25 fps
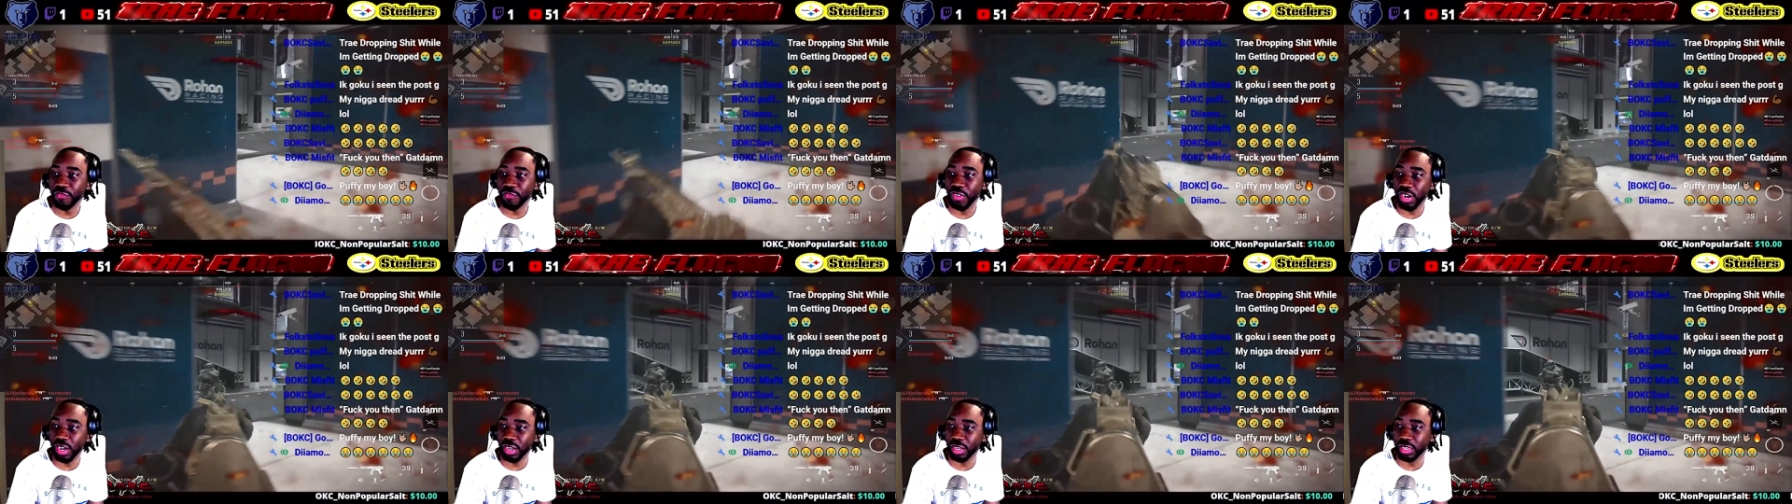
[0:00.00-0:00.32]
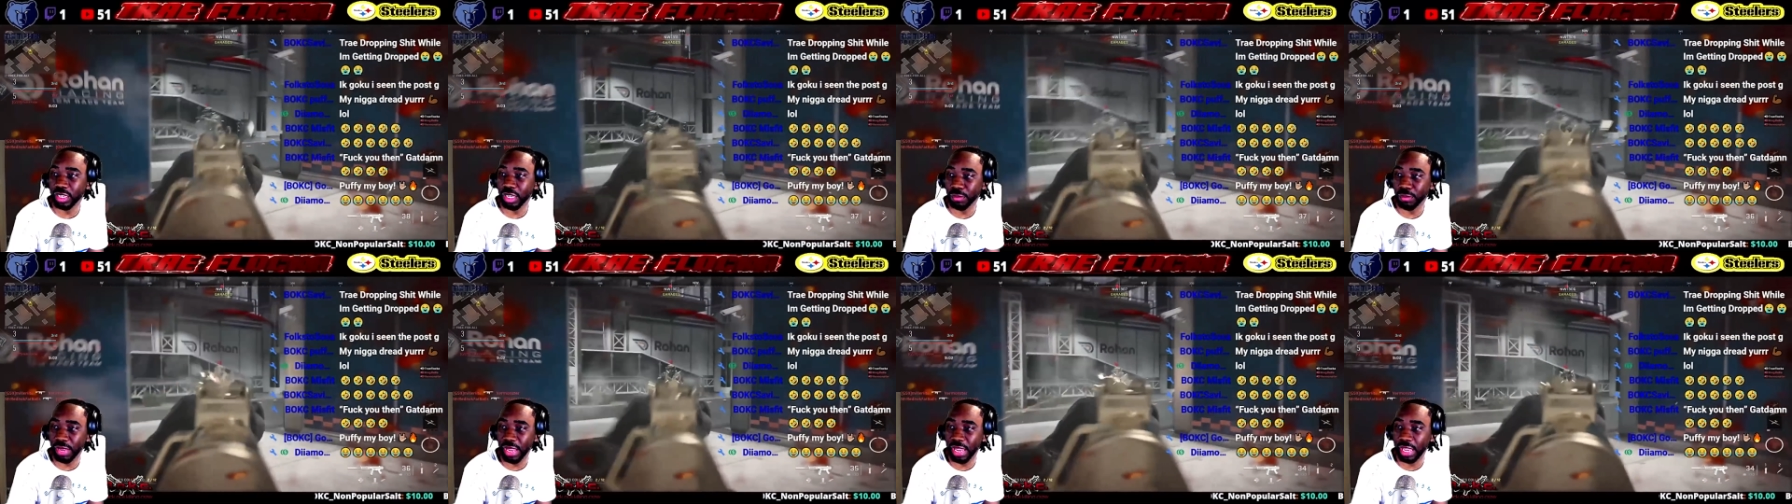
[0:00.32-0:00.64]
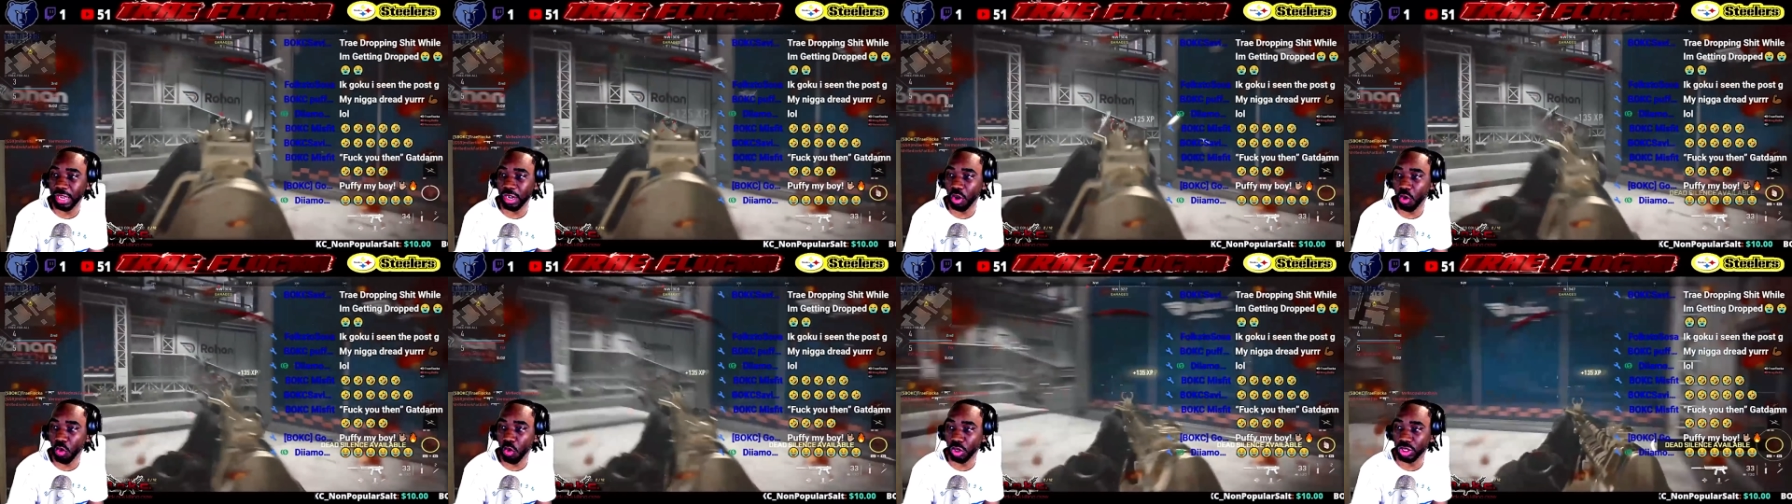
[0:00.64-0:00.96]
Fuck him
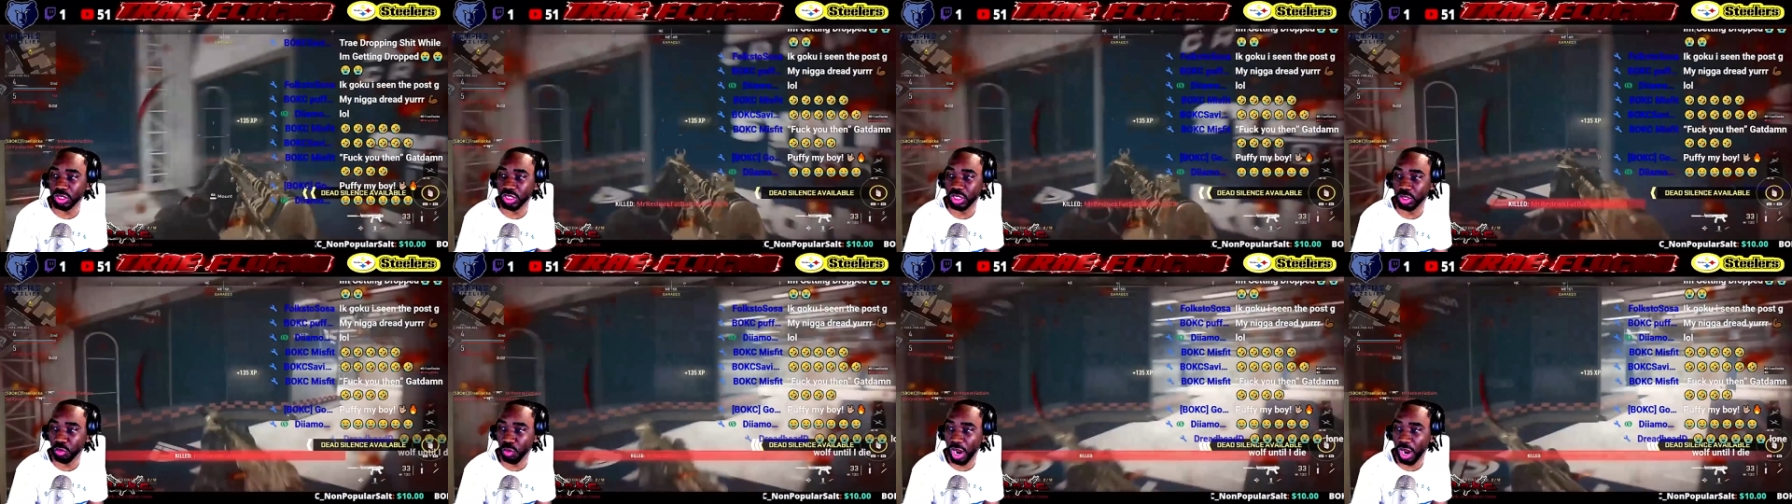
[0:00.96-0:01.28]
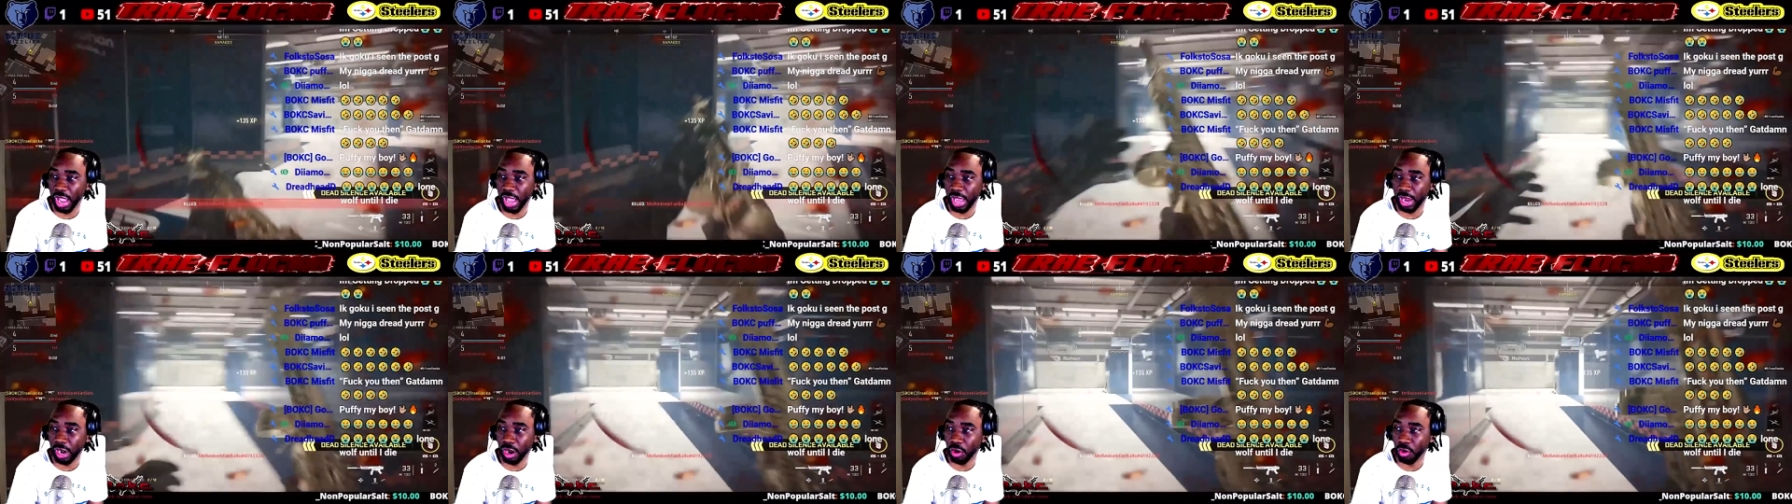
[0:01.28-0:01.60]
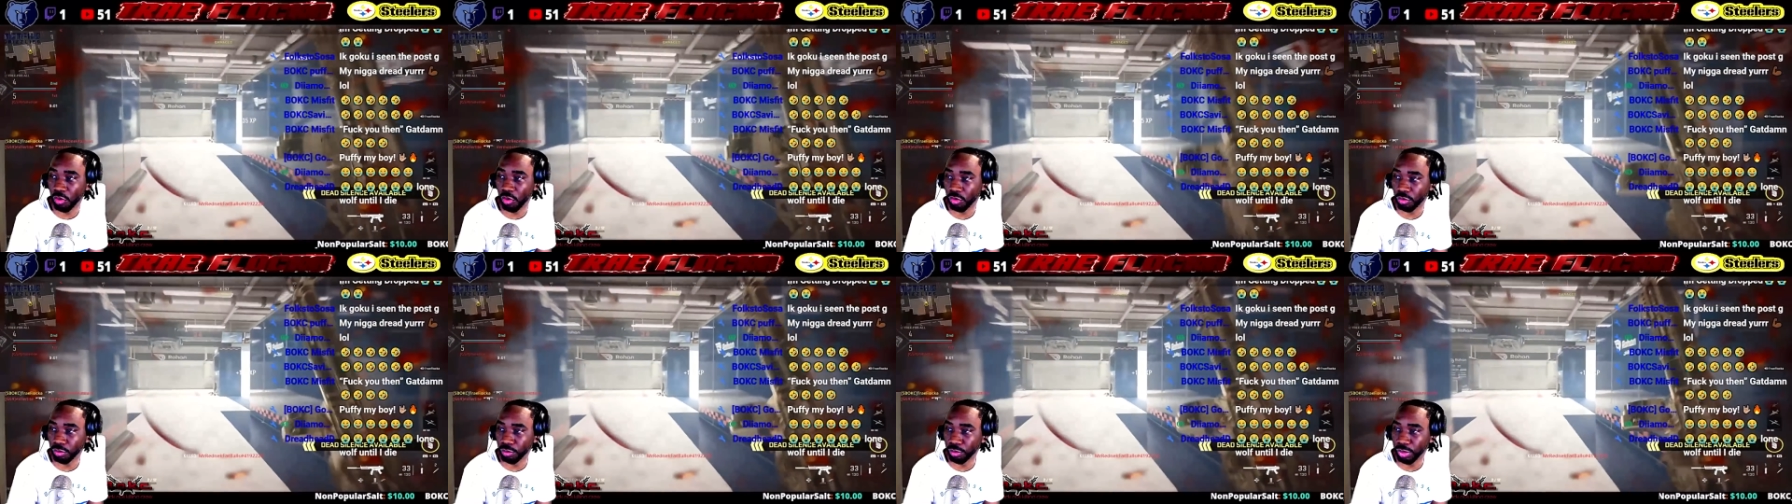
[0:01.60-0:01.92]
and the horse he ride
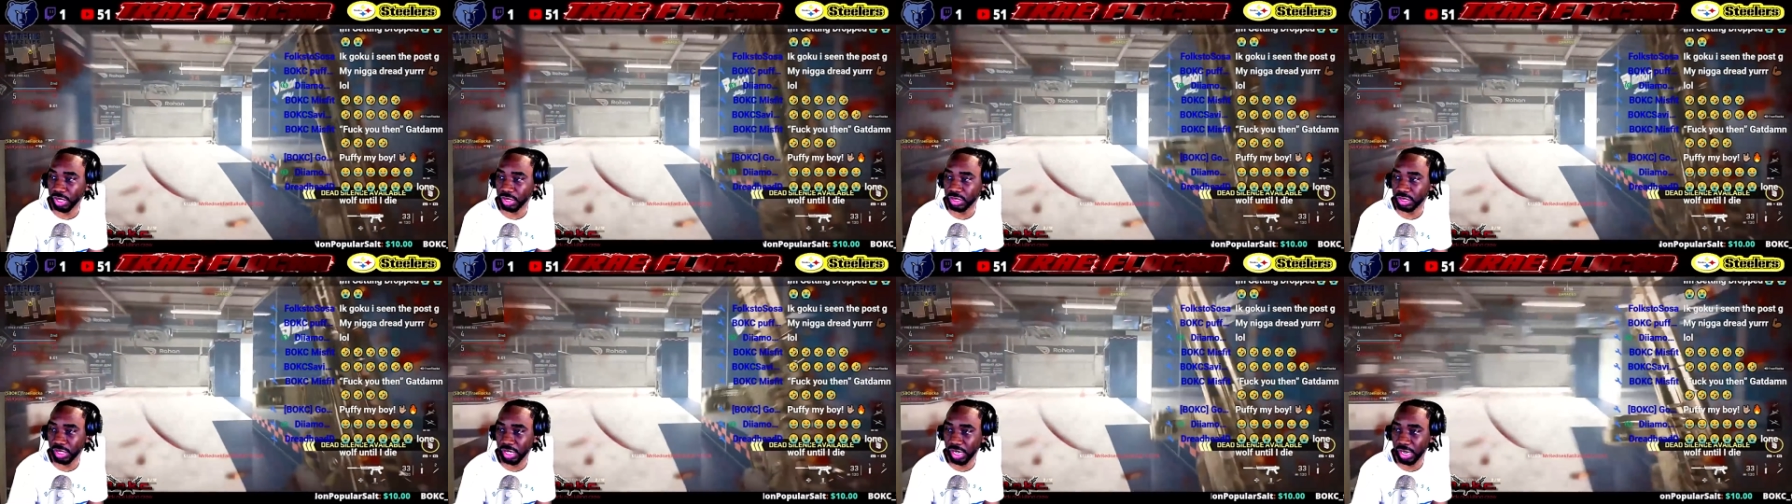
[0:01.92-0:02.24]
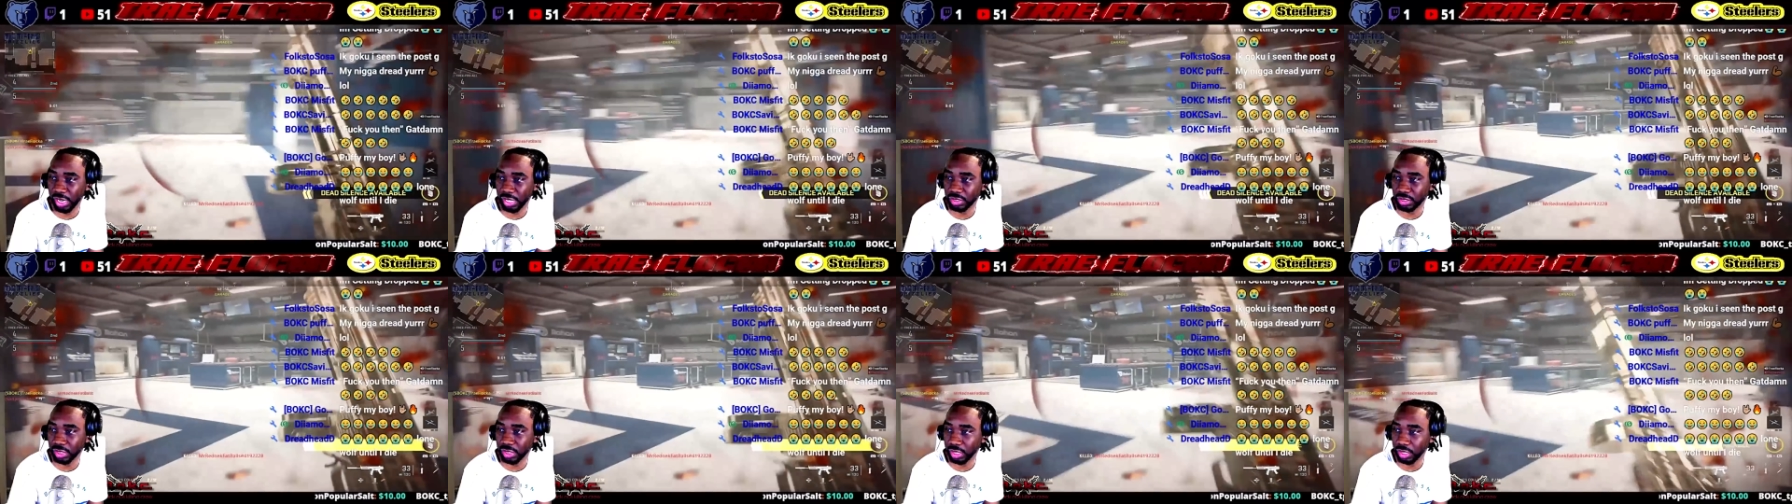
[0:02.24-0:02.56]
on, bitch ass